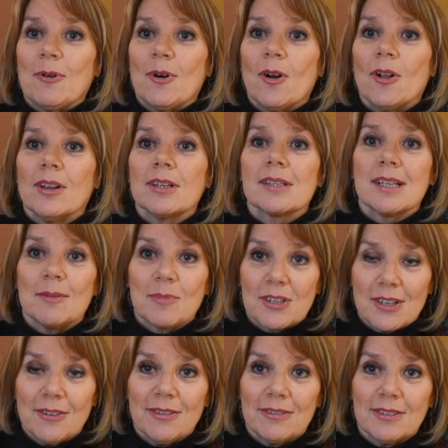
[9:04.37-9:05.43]
we're all the same
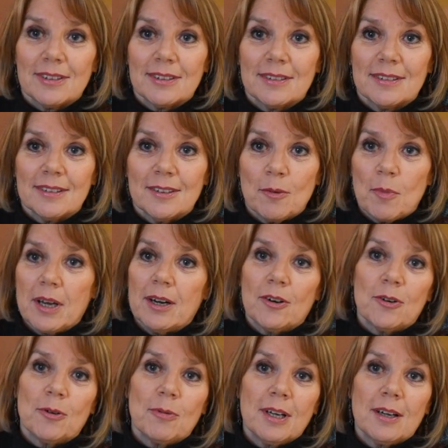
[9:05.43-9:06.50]
stuff, no matter
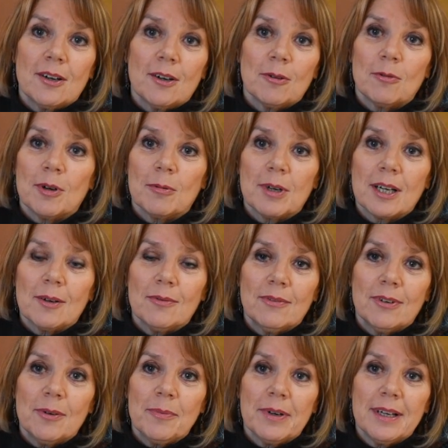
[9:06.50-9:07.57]
who we are or where we come
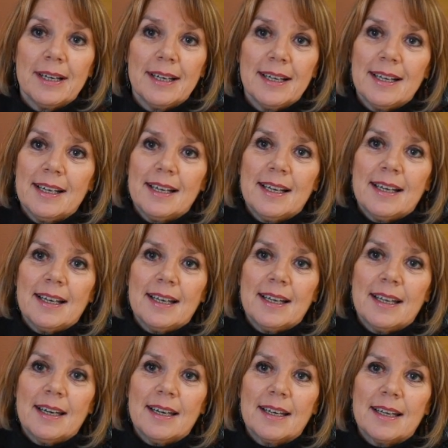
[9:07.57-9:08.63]
from.
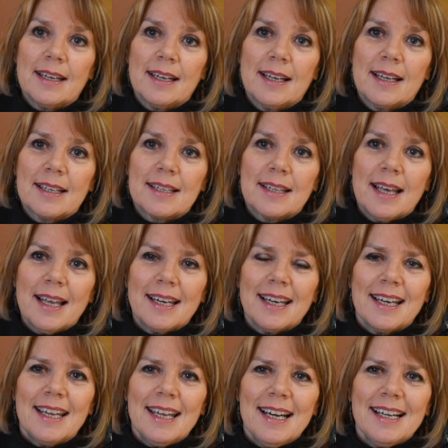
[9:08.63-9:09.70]
And it's that,
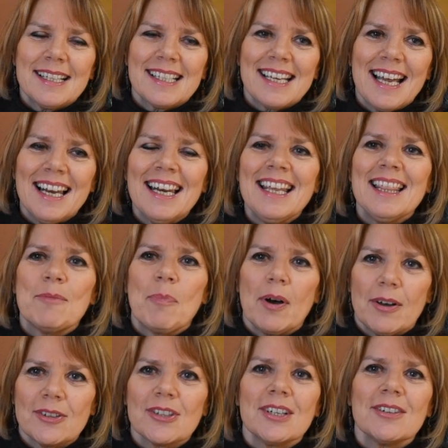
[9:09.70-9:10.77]
again, it's telling the
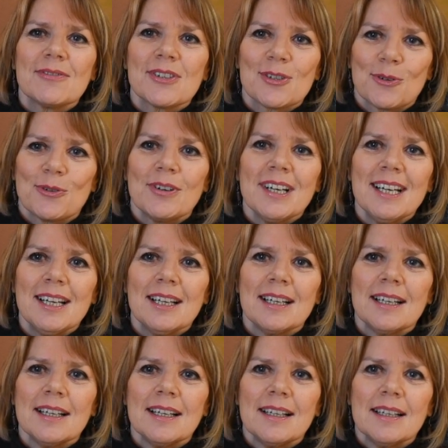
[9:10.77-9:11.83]
positive story.
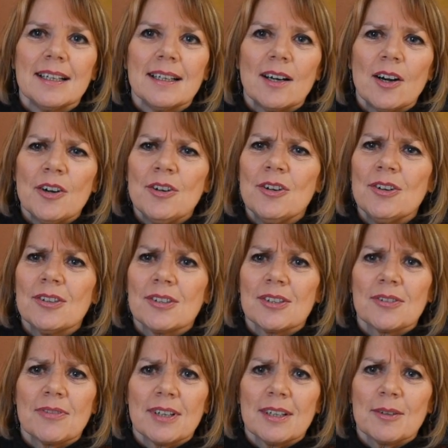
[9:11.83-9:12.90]
Our news
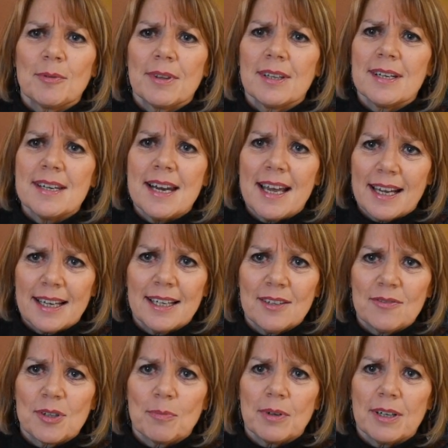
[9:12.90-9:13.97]
is filled with the
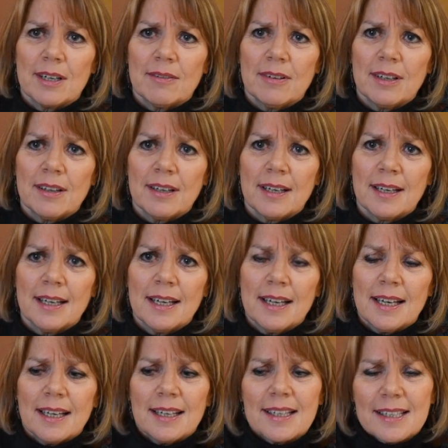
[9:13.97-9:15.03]
negatives about everything,
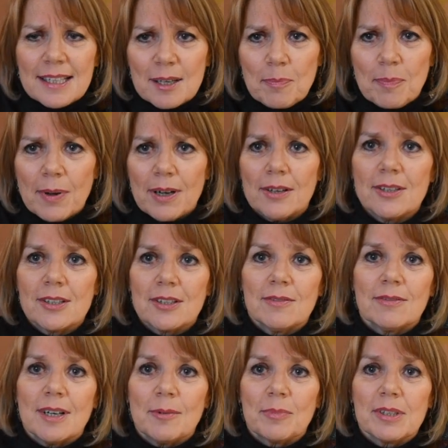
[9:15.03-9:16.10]
and to see
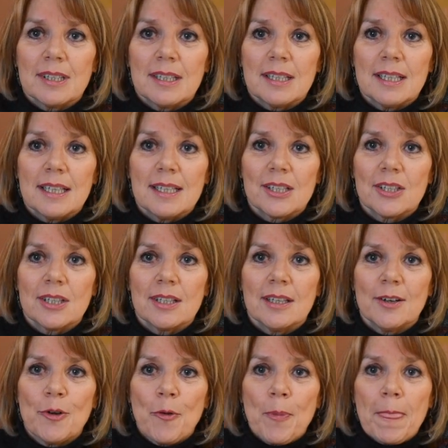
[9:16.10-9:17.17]
positive representation
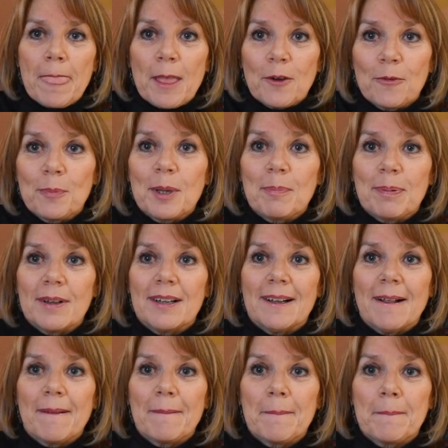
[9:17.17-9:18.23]
of people.